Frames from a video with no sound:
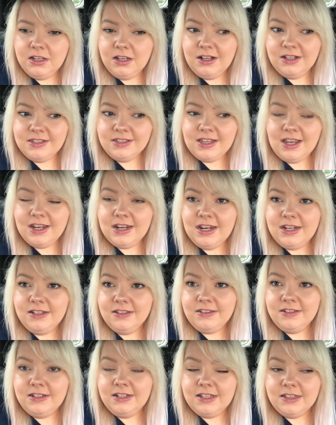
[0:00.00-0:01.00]
I started
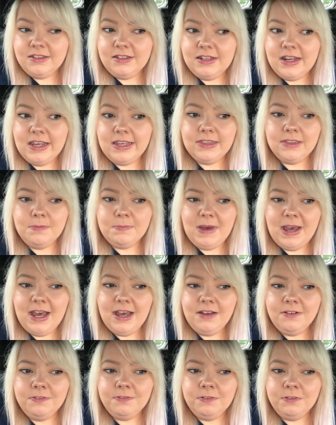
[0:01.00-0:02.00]
editing it today in the
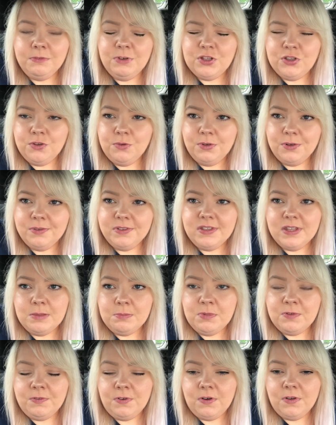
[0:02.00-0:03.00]
bath, which you would have
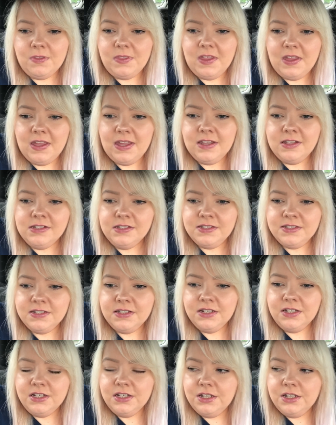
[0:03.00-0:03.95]
seen before this.